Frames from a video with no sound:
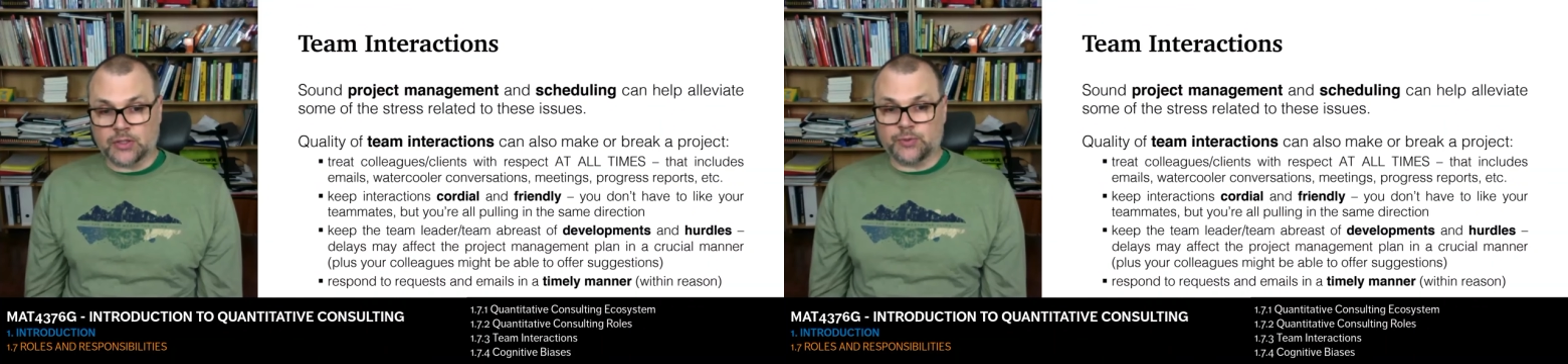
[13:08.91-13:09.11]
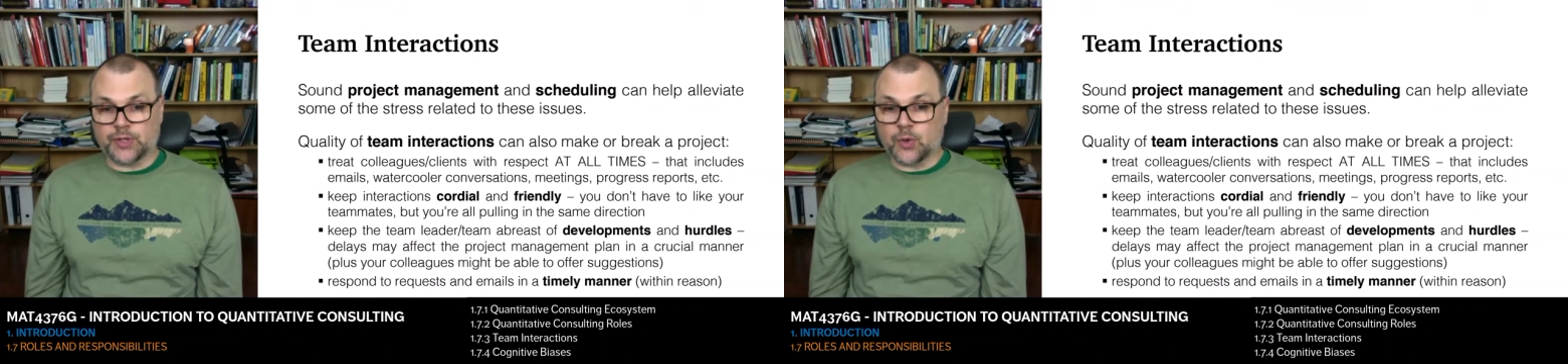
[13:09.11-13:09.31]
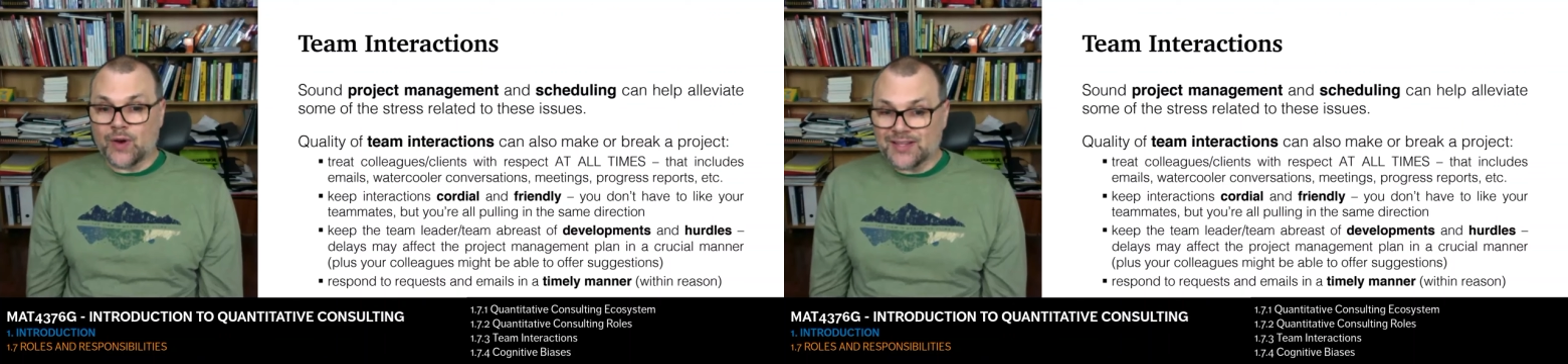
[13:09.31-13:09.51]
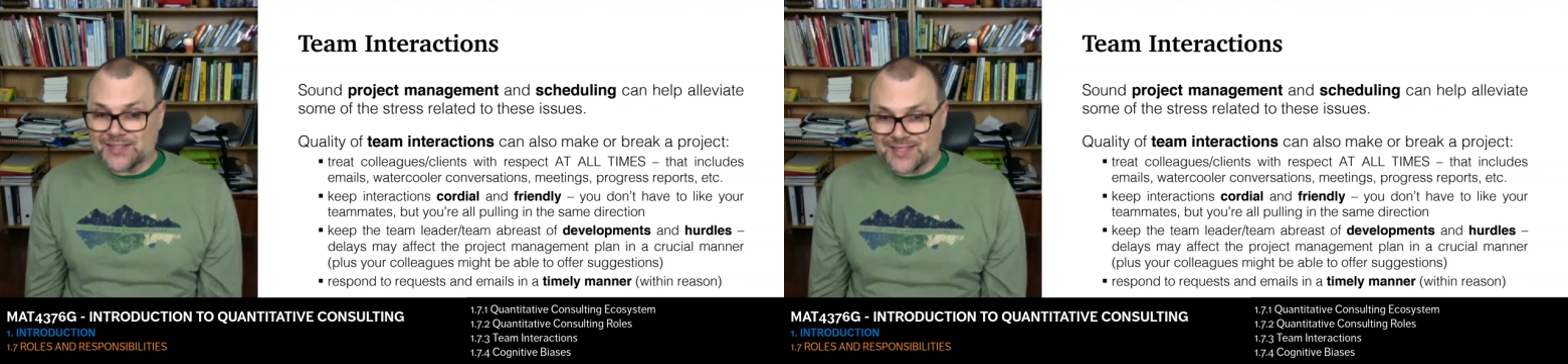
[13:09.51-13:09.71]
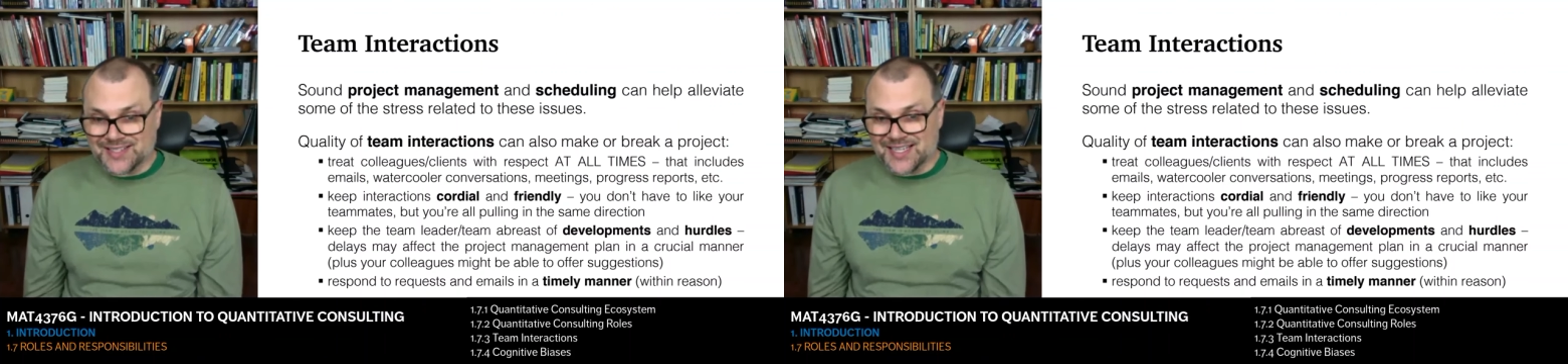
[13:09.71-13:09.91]
to
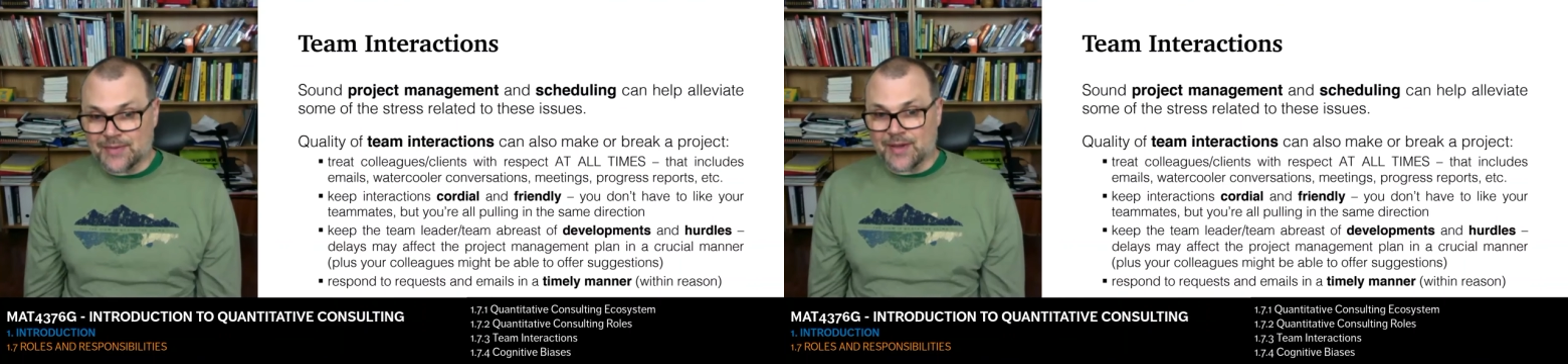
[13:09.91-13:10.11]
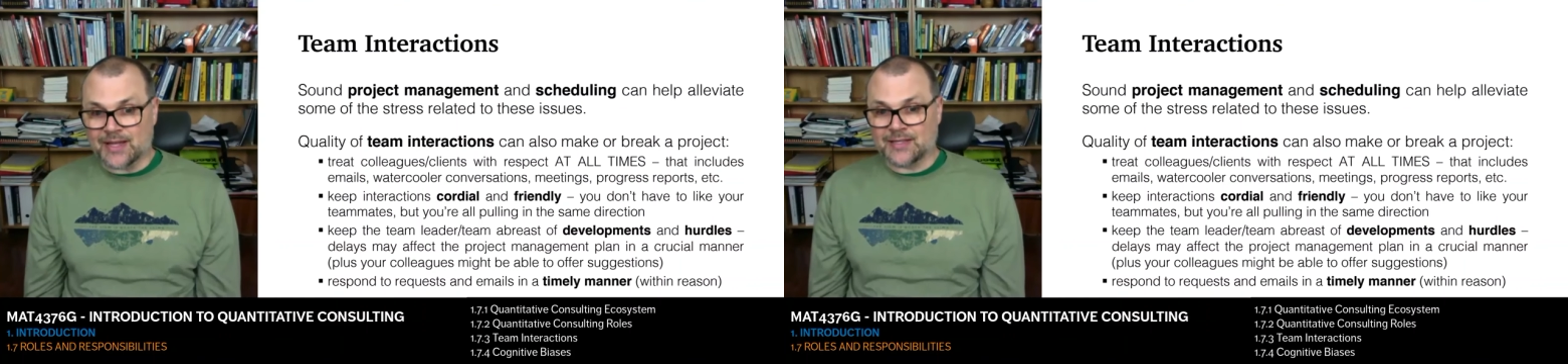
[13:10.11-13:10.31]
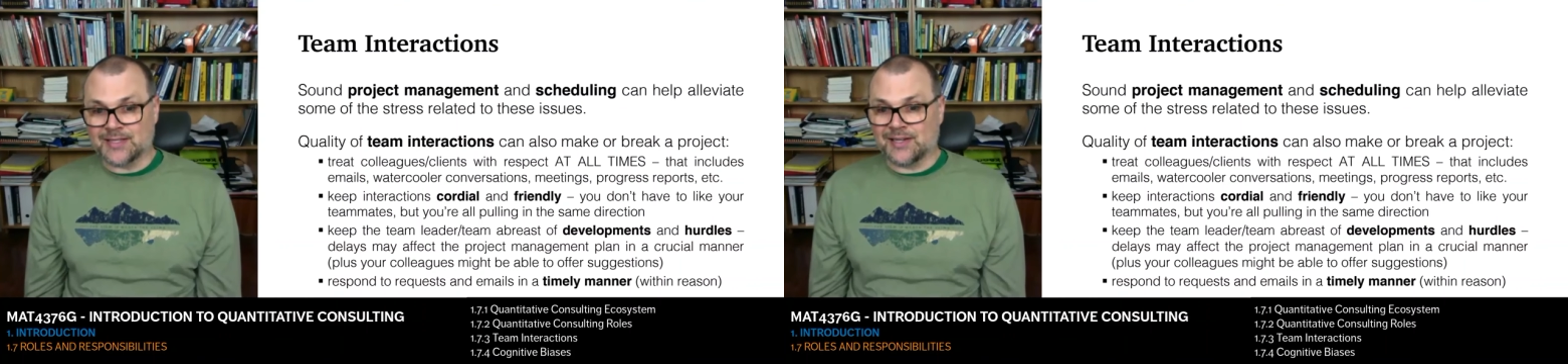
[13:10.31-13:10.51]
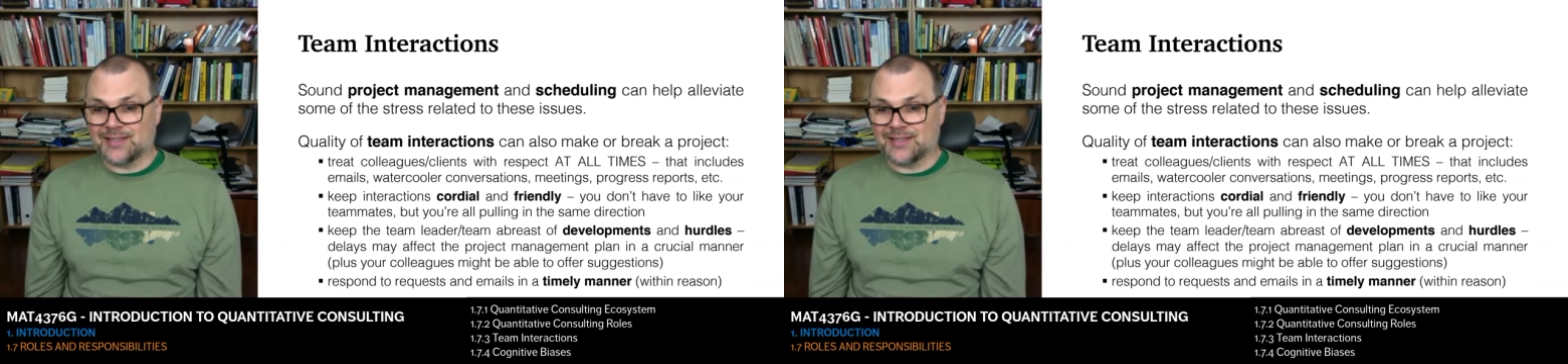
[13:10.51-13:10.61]
requests and emails in a